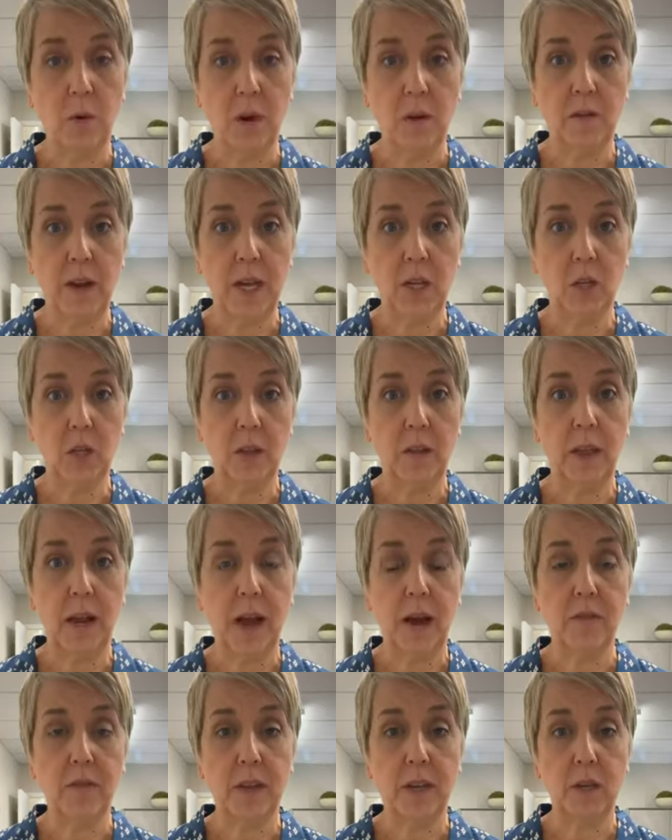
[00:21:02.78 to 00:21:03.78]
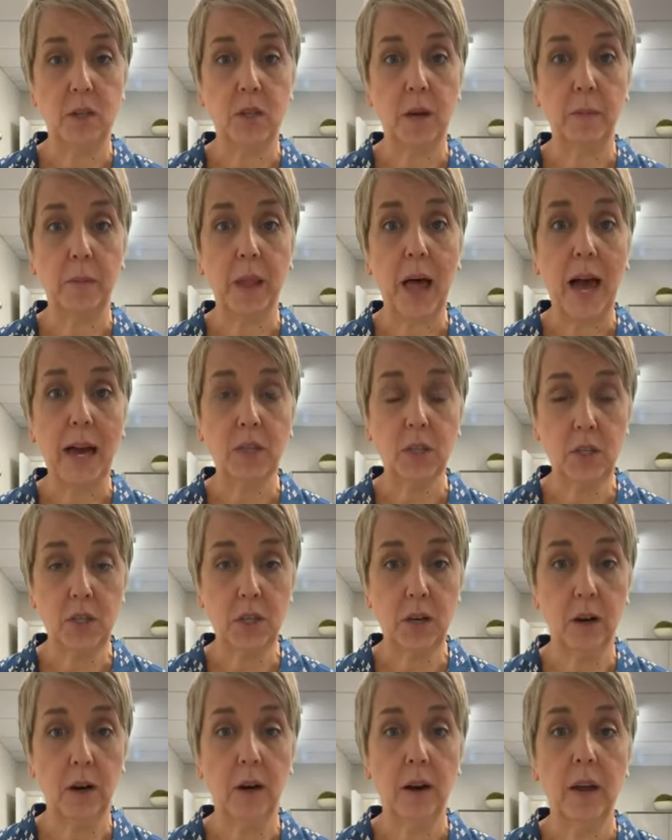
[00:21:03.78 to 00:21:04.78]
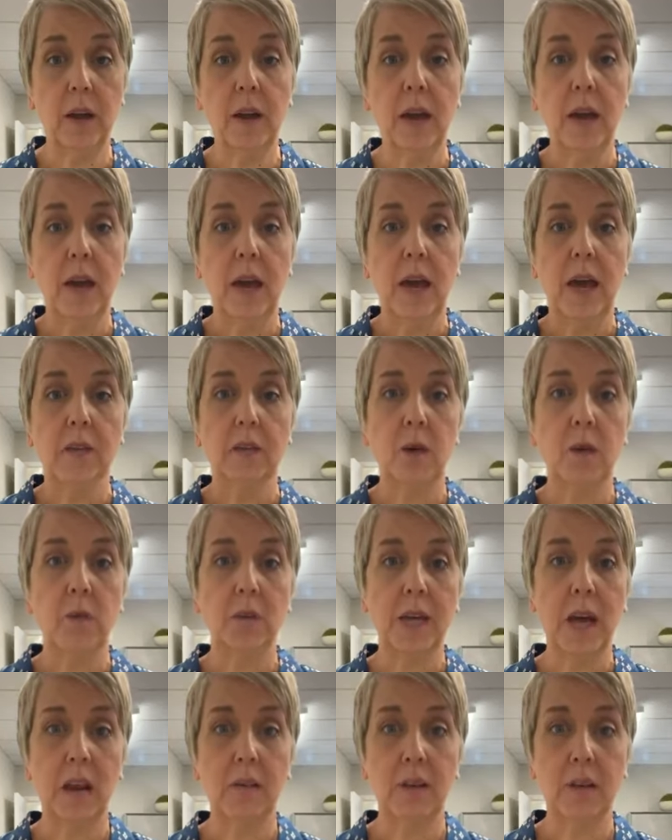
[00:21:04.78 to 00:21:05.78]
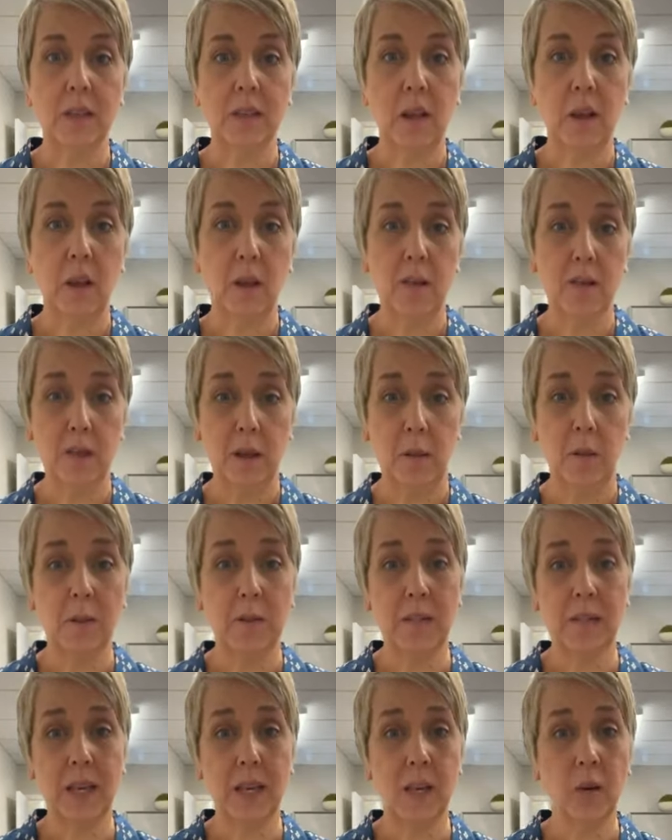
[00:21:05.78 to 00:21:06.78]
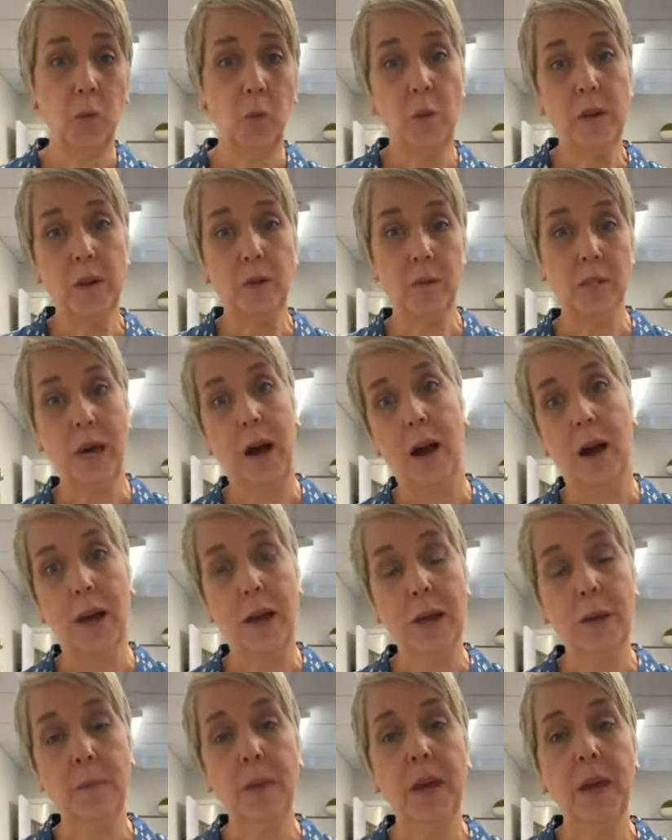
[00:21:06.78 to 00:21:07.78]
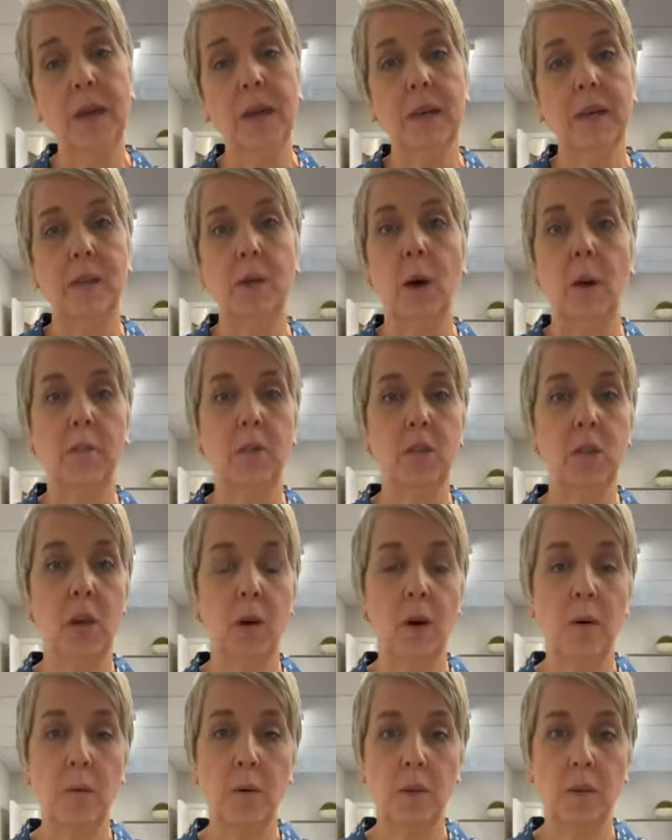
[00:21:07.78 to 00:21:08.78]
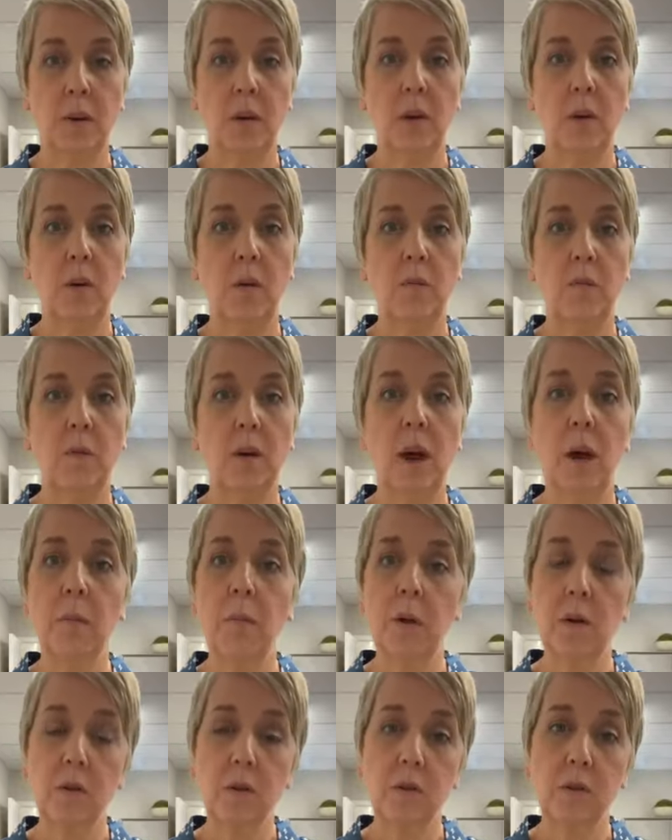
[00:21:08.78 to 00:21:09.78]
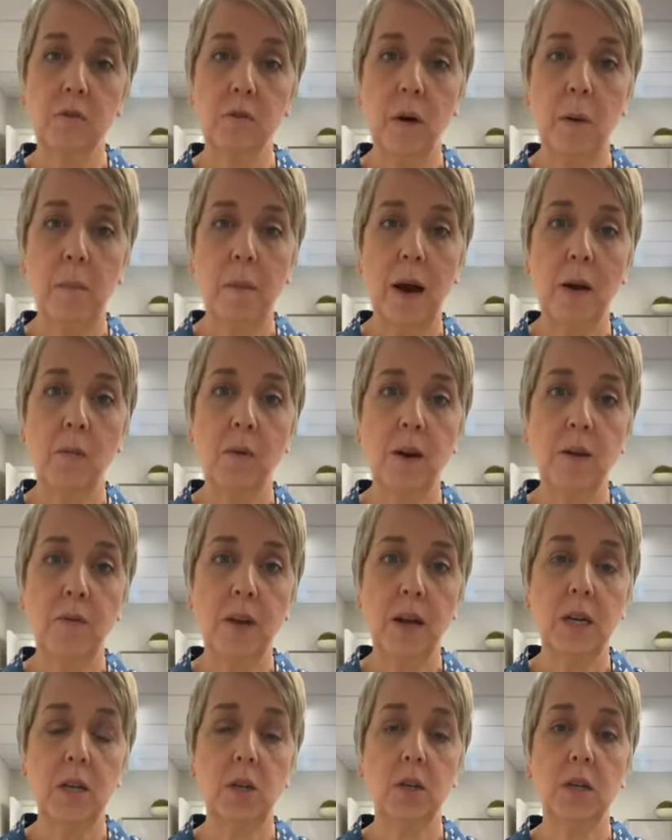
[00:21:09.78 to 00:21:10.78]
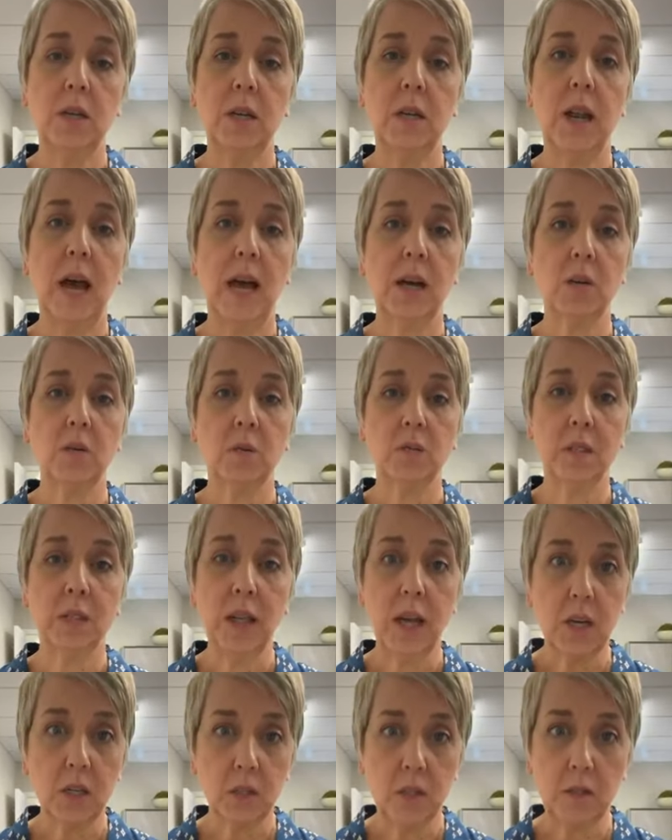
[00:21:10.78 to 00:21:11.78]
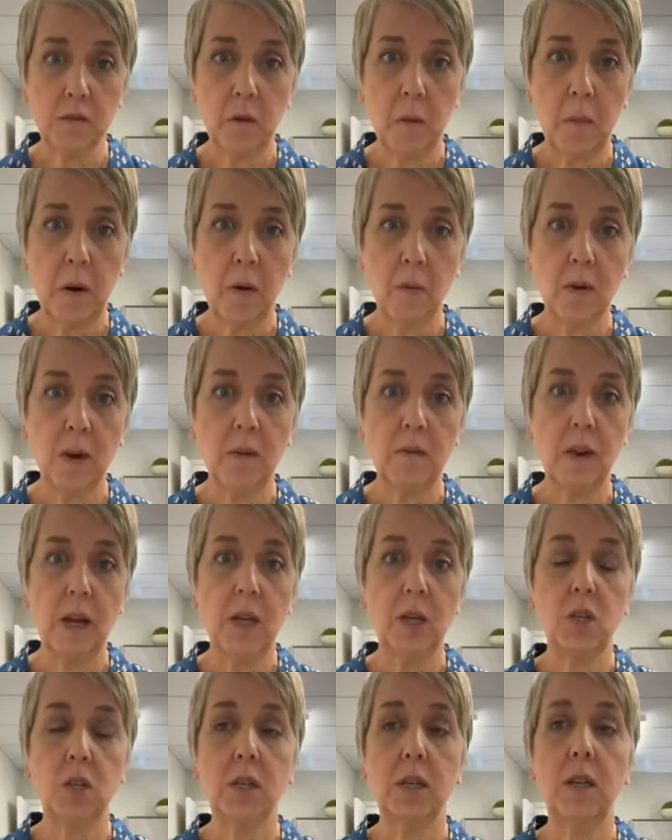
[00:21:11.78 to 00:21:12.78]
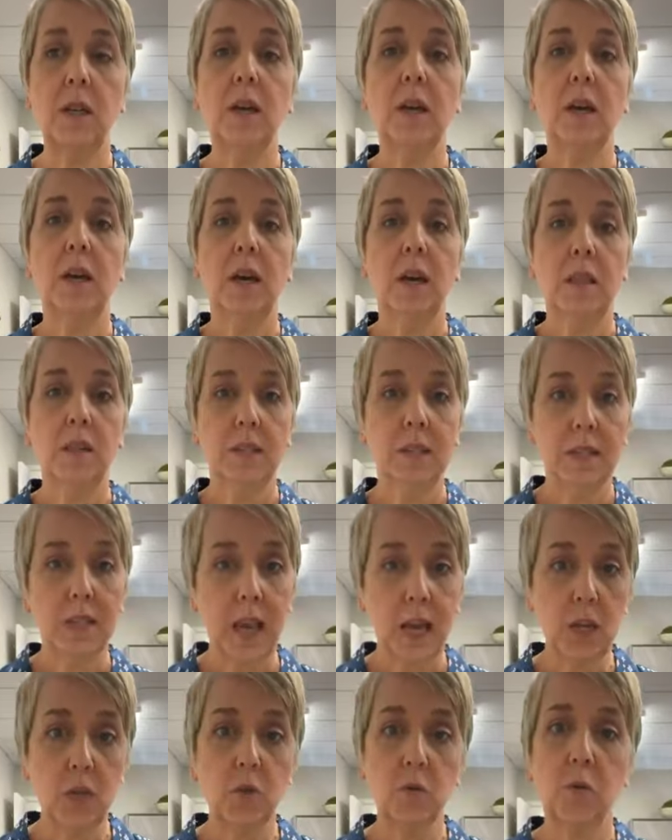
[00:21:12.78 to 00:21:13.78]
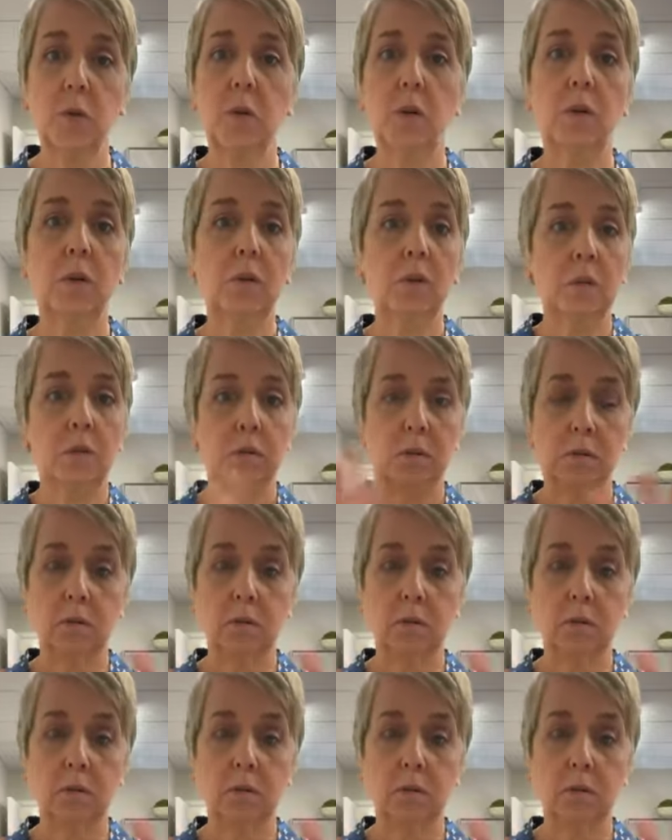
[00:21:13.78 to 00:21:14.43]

renovation that I finished up last year. So it's all almost like in real time. So I'm sharing with you numbers from my renovation, actual selections from my renovation, the schedule,